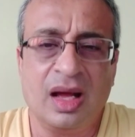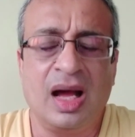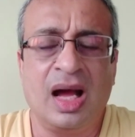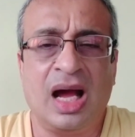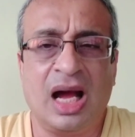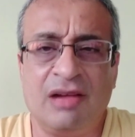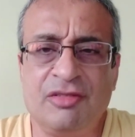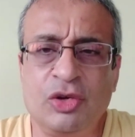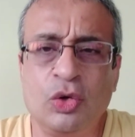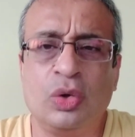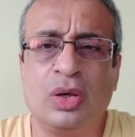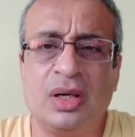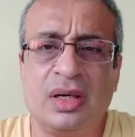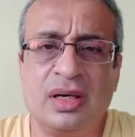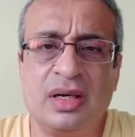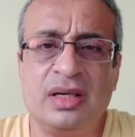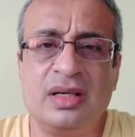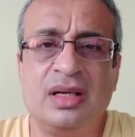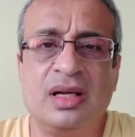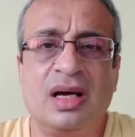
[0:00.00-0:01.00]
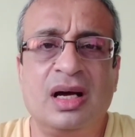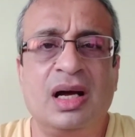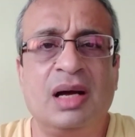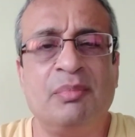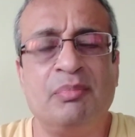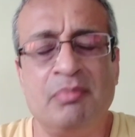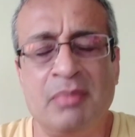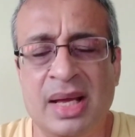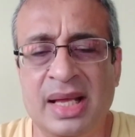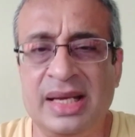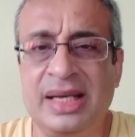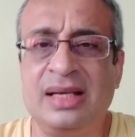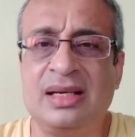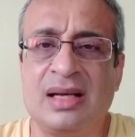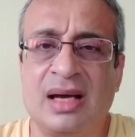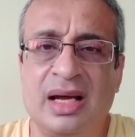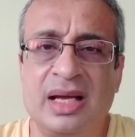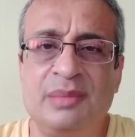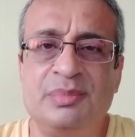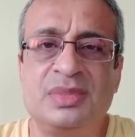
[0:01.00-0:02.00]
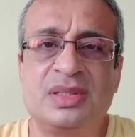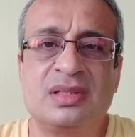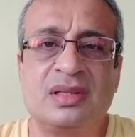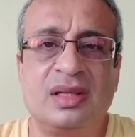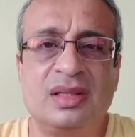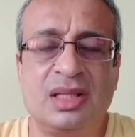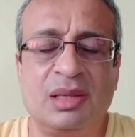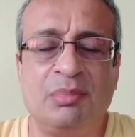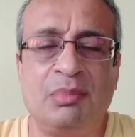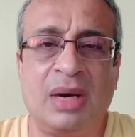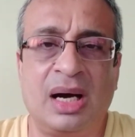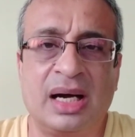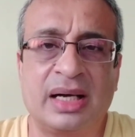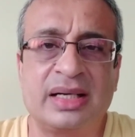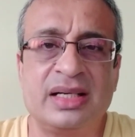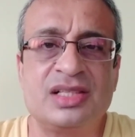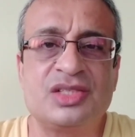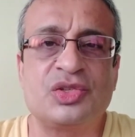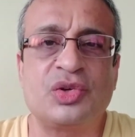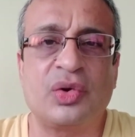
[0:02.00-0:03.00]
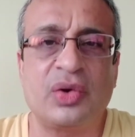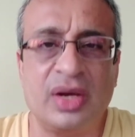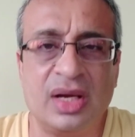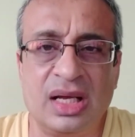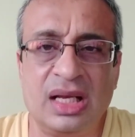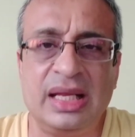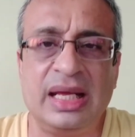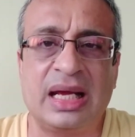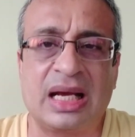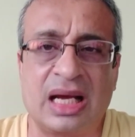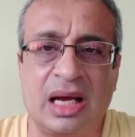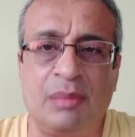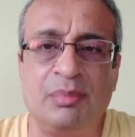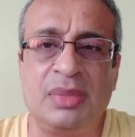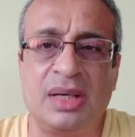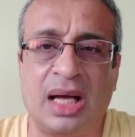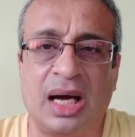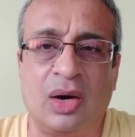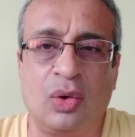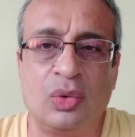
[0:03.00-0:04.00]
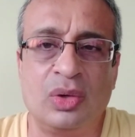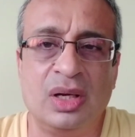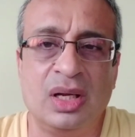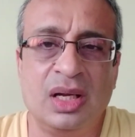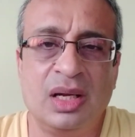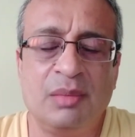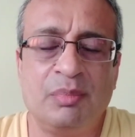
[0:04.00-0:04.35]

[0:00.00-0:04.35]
Have you heard many times the markets really come down